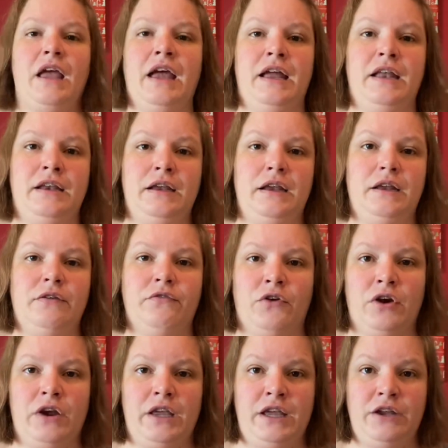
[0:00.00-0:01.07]
And
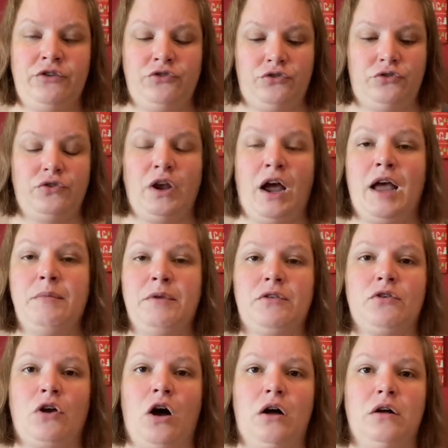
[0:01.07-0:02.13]
for each time it's
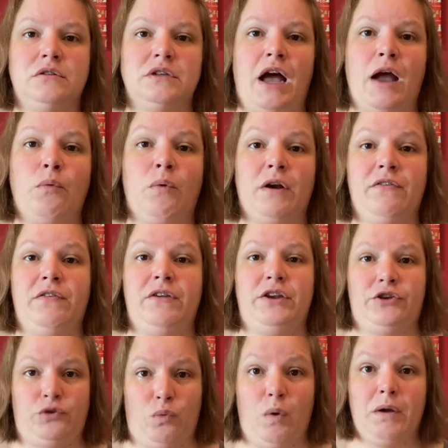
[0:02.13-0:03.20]
called, I want to
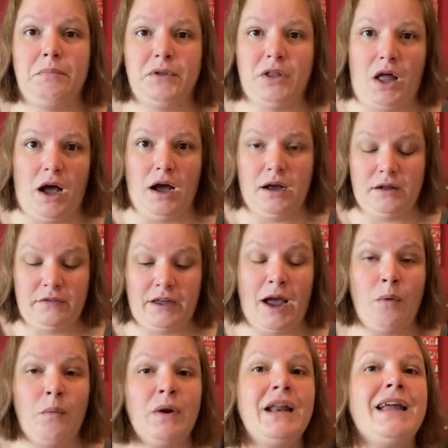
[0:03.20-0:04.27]
finish 1 block. Like I
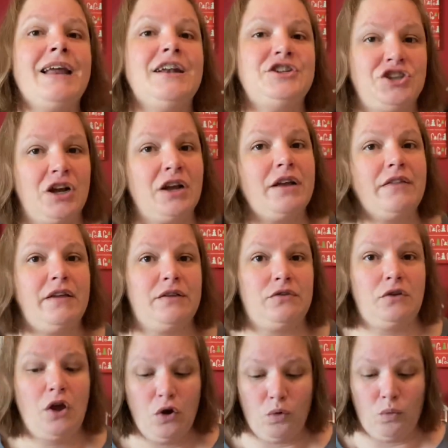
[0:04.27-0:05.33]
want to get a chunk of this
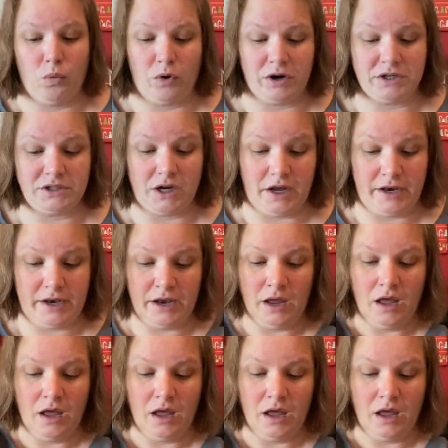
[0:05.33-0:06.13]
worked on.